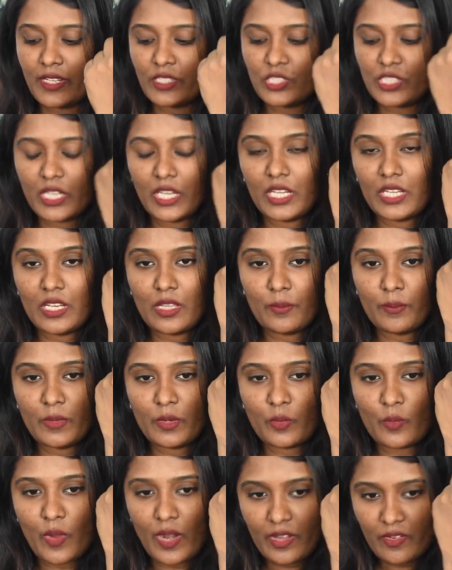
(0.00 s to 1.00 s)
And shade
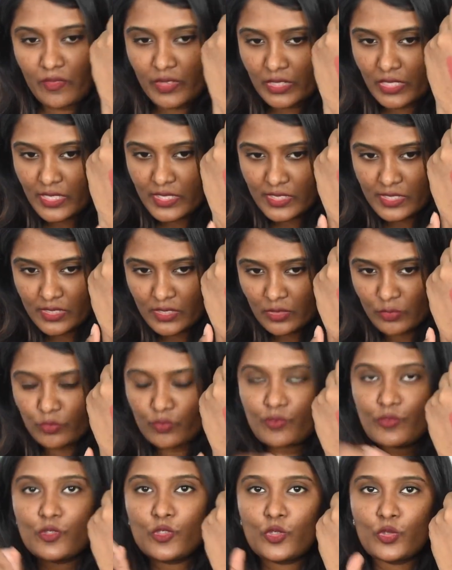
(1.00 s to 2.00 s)
number 1 vandu, it's a
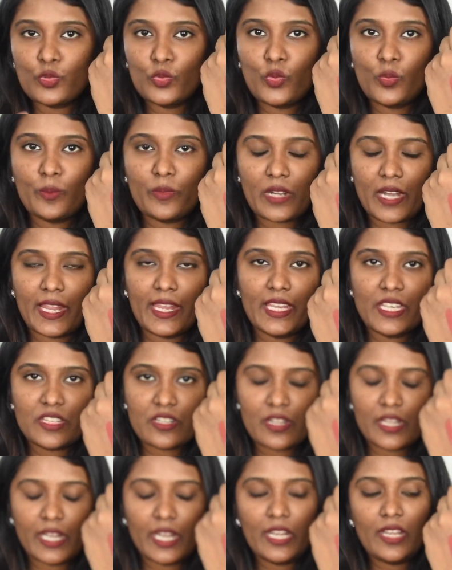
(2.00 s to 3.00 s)
true bright
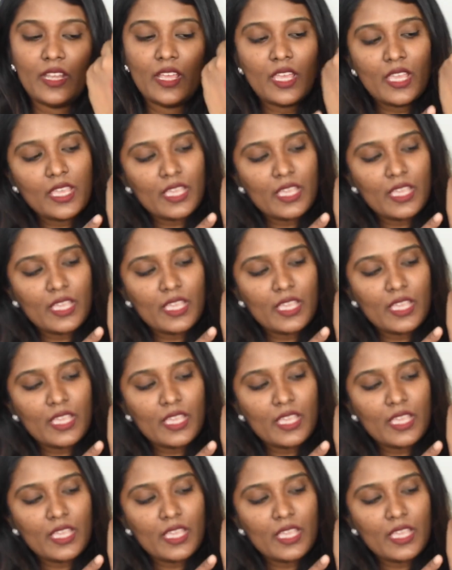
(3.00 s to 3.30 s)
red.